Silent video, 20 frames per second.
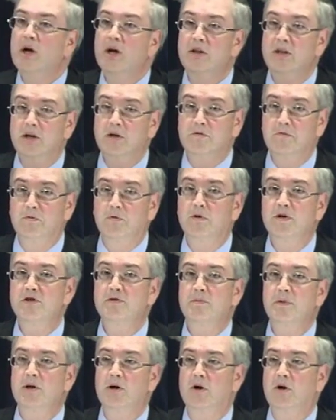The
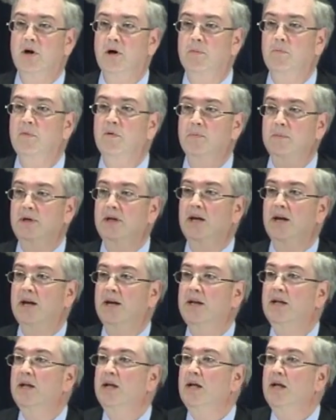enforcement arm, when we
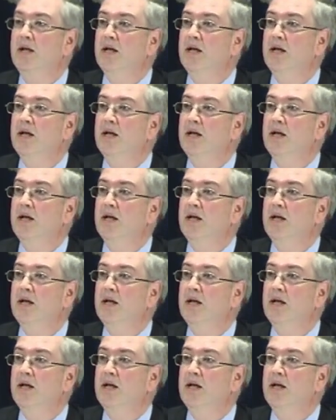get